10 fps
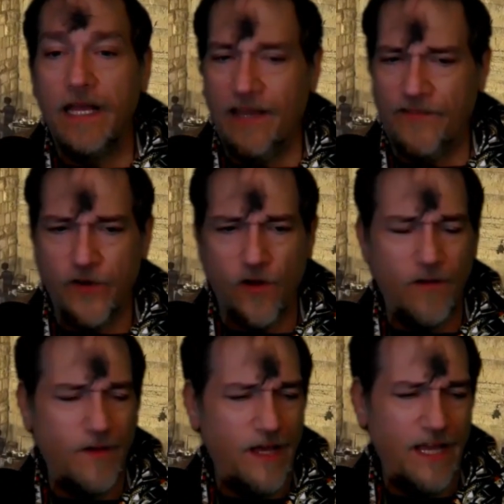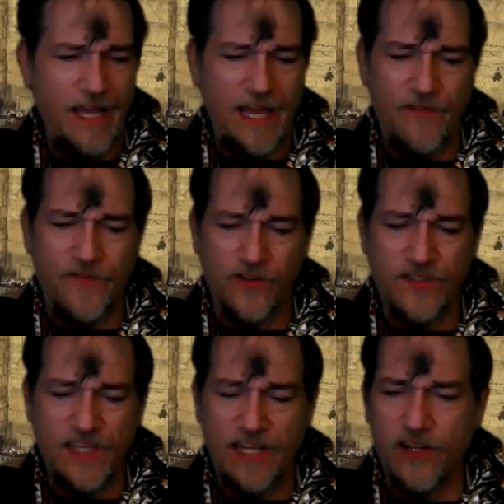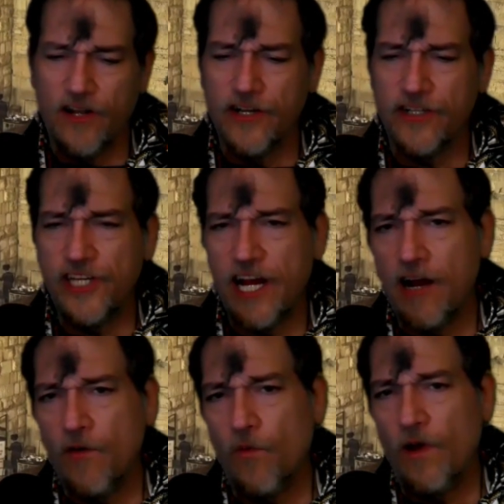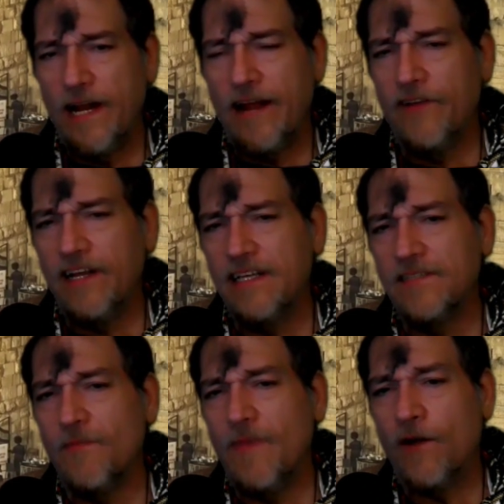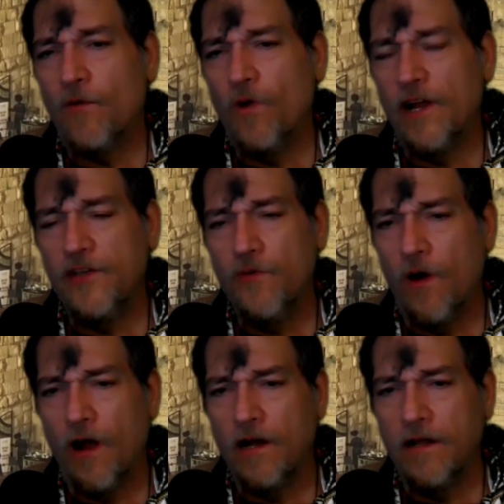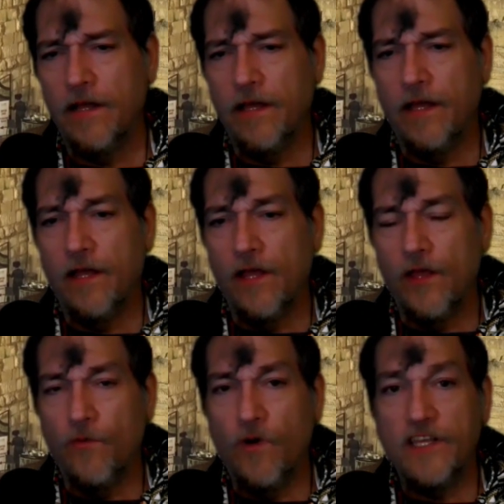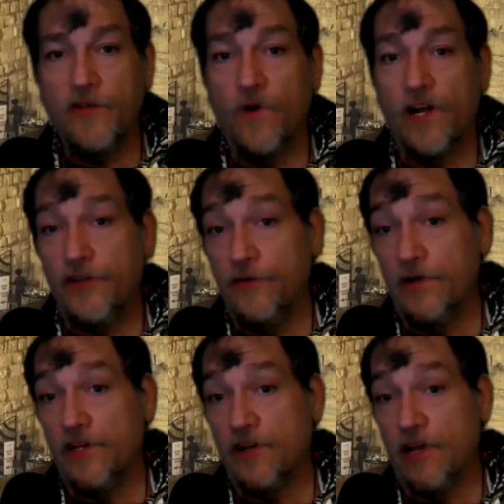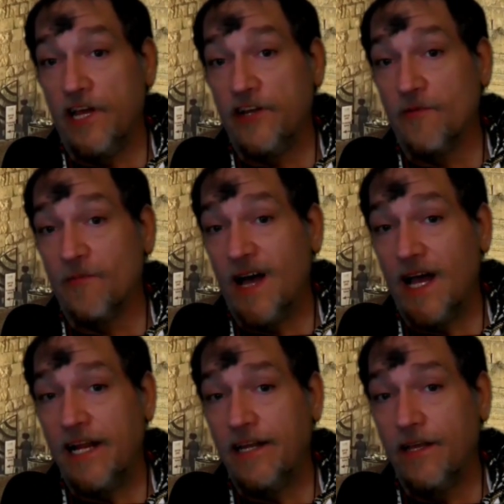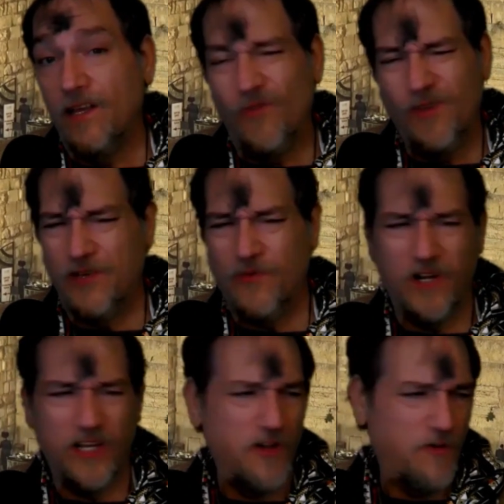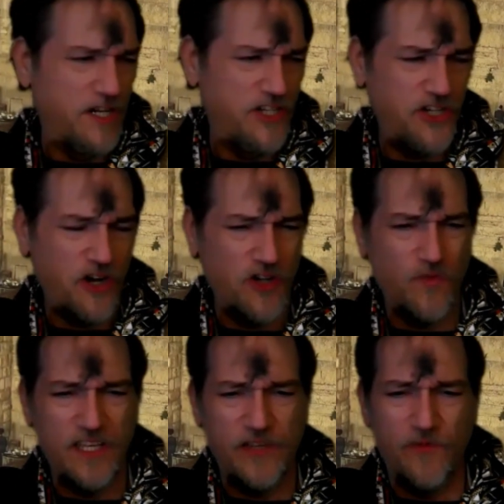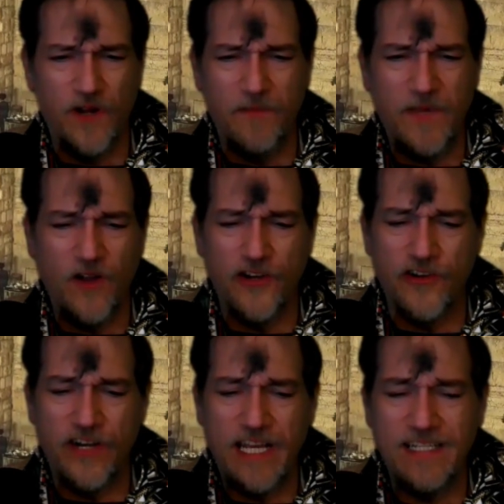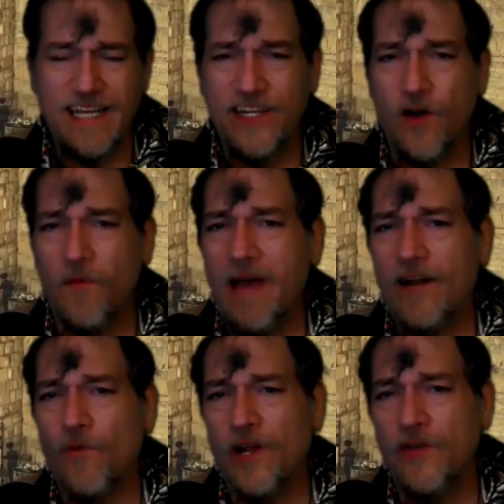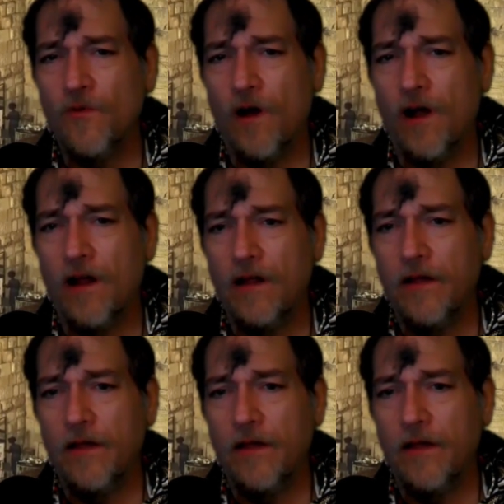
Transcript: If you're, if you're sitting on your chair, whatever, it doesn't matter where you are whether you want to do it in your in your mind, whether you want to go to a church, whether you want to be on your knees, it don't matter where you are.